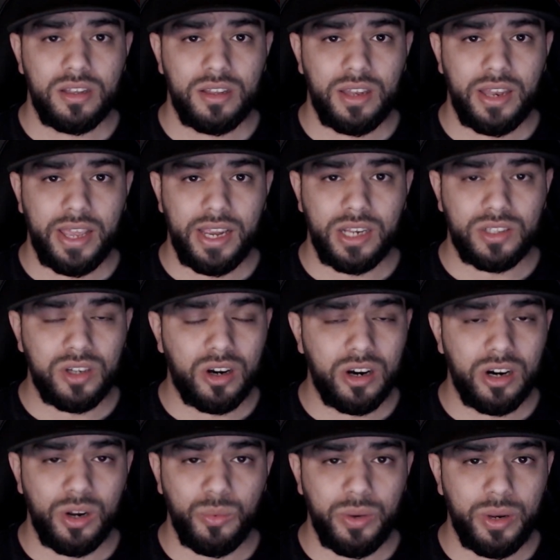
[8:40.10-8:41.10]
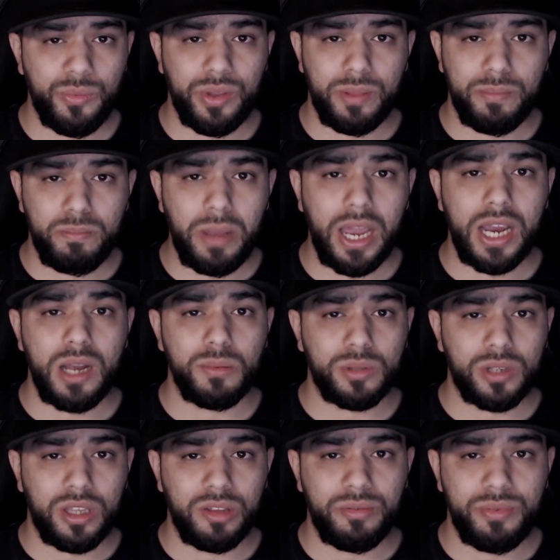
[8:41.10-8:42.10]
Like, it's hard to win with backups
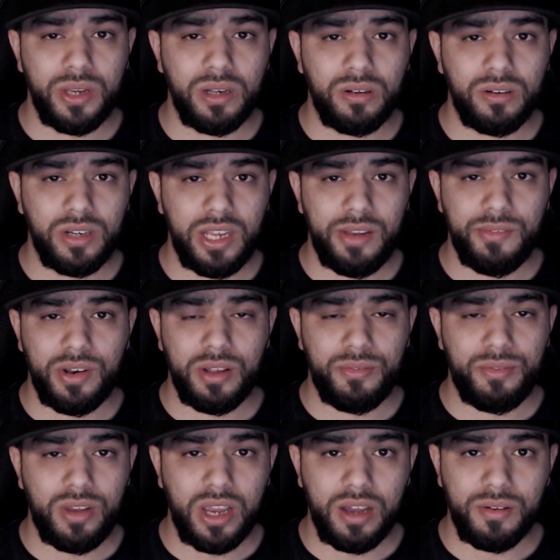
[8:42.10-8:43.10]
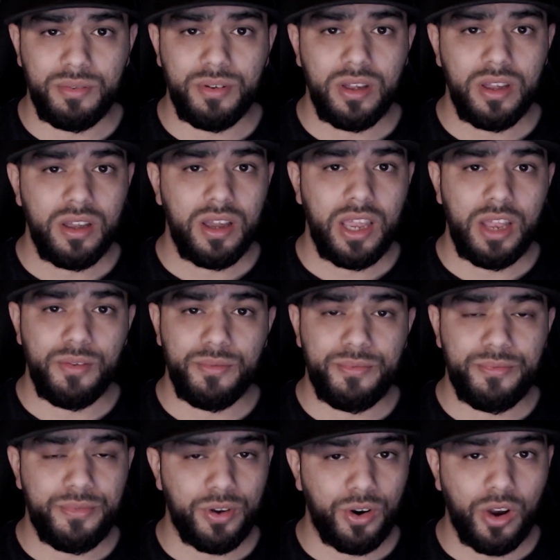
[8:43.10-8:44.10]
on the field. Even if you have
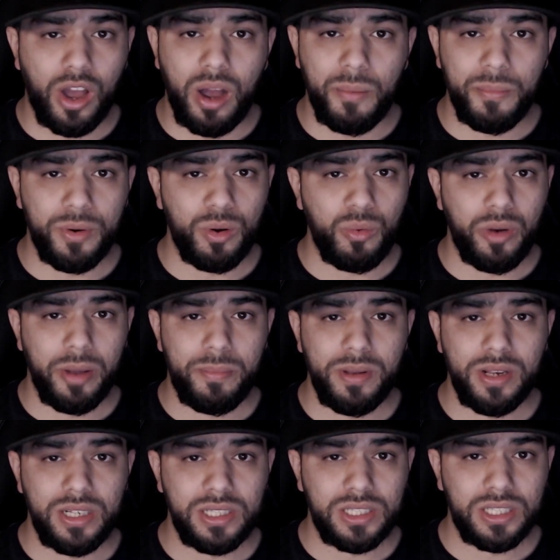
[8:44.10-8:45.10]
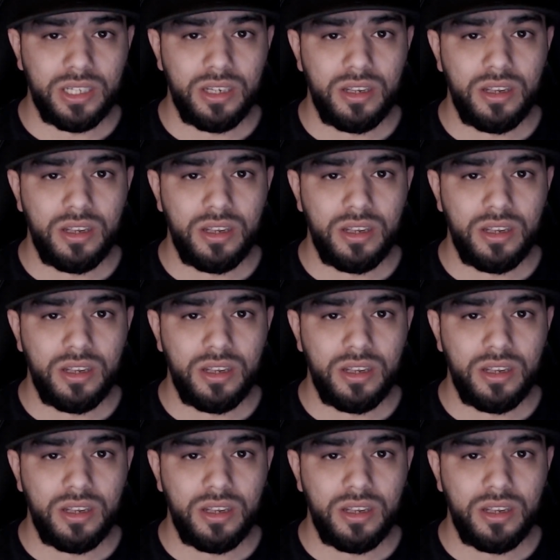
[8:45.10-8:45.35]
phenomenal weapons,